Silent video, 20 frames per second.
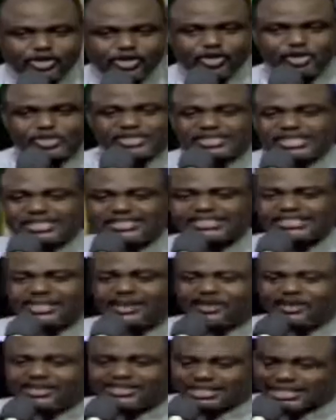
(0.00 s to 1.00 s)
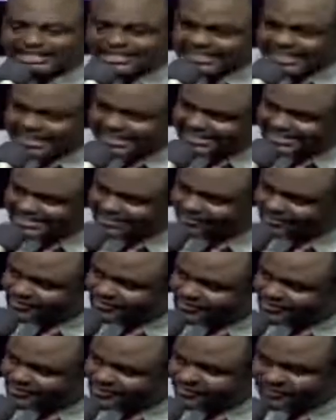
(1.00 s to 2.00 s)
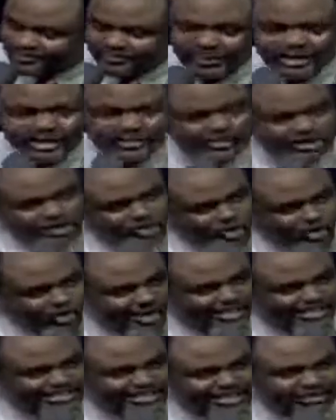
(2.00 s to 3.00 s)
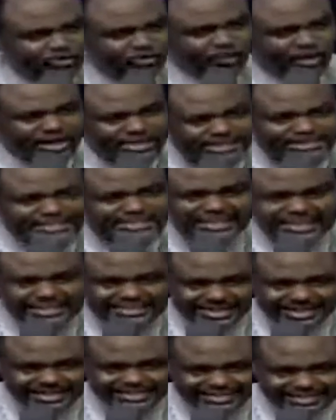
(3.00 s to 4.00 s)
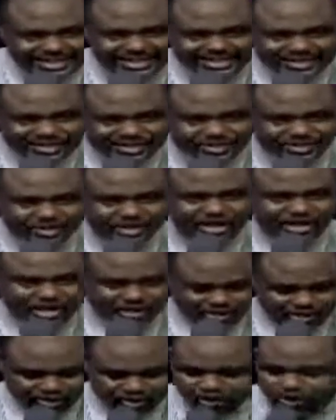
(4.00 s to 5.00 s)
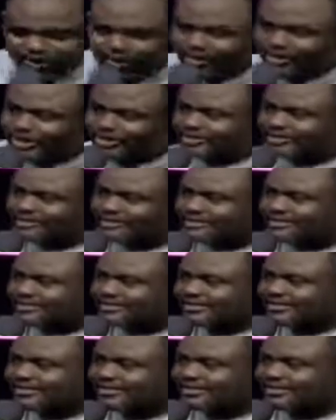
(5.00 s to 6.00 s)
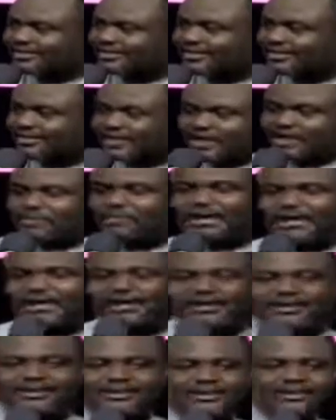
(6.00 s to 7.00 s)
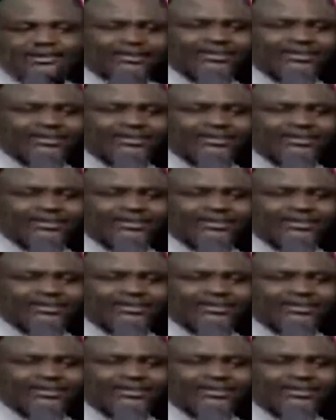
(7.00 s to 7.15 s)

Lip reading: those things are not attractive. There's only one thing that attracts you, the world. Amen.